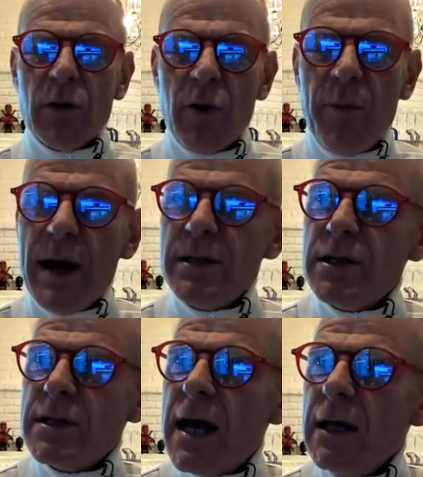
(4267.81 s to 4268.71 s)
horn
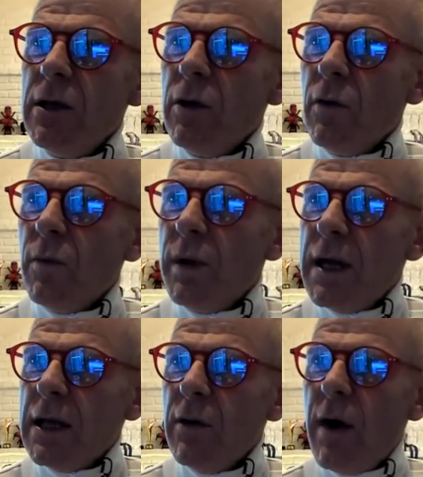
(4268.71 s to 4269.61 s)
patches that you
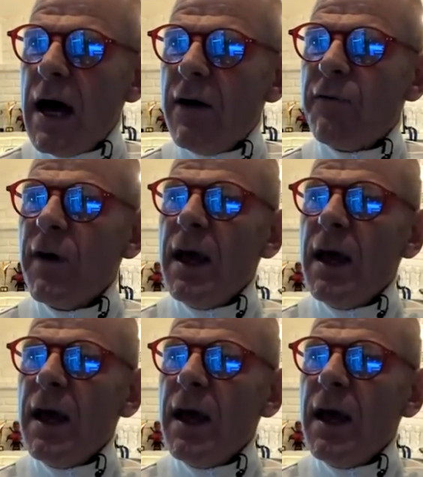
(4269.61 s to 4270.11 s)
have.